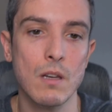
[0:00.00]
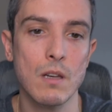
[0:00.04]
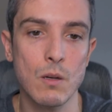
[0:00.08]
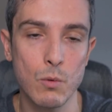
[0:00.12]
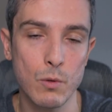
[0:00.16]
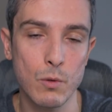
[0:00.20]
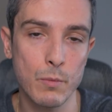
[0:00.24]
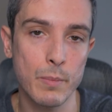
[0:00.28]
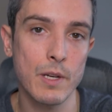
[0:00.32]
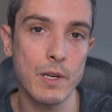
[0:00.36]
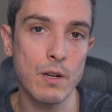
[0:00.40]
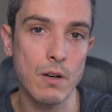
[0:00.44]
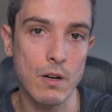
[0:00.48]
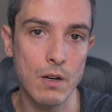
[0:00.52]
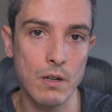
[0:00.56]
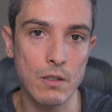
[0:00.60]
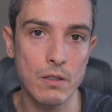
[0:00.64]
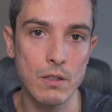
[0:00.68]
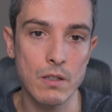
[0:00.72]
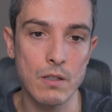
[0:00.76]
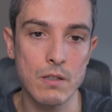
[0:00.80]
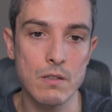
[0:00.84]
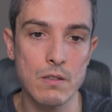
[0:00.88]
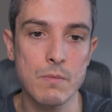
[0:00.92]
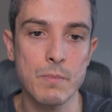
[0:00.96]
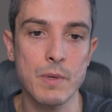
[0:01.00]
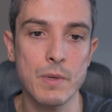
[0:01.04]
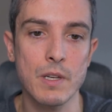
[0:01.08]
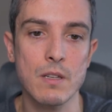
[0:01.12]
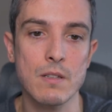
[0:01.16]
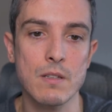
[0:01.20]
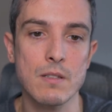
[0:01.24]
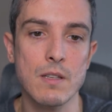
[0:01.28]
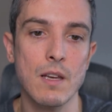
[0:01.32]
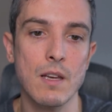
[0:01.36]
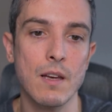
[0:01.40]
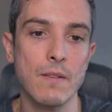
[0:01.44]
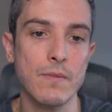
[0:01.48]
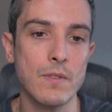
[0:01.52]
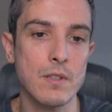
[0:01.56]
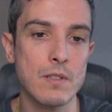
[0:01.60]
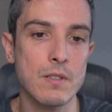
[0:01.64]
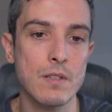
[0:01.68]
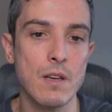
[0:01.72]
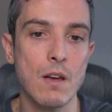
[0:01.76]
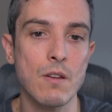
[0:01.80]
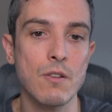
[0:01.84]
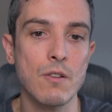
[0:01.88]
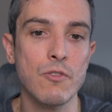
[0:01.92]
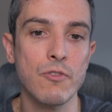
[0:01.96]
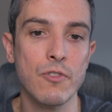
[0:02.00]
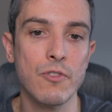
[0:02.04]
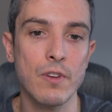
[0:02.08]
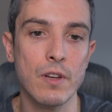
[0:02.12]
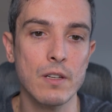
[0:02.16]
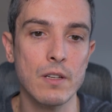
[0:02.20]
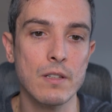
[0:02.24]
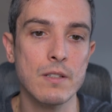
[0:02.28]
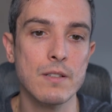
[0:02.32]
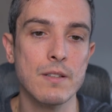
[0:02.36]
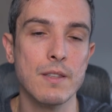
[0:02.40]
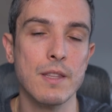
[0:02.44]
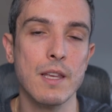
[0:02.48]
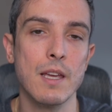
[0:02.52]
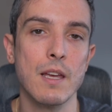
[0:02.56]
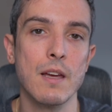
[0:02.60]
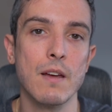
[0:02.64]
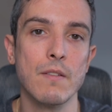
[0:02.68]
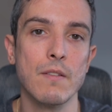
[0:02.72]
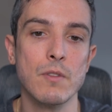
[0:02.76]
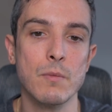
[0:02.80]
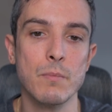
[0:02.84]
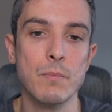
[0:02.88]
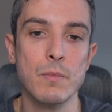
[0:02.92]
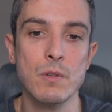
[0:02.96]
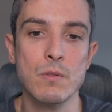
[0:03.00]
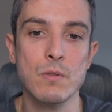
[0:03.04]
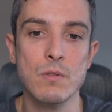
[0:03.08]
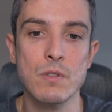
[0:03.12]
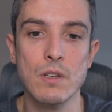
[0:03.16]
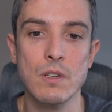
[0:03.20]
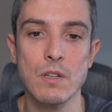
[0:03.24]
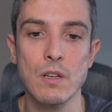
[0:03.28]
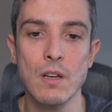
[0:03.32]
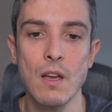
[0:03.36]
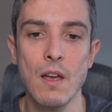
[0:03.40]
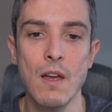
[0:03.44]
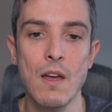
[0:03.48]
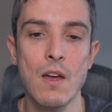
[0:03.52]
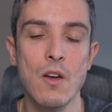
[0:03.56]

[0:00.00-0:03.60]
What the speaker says: it would be Artlist, because they have the sound effects and they have the music.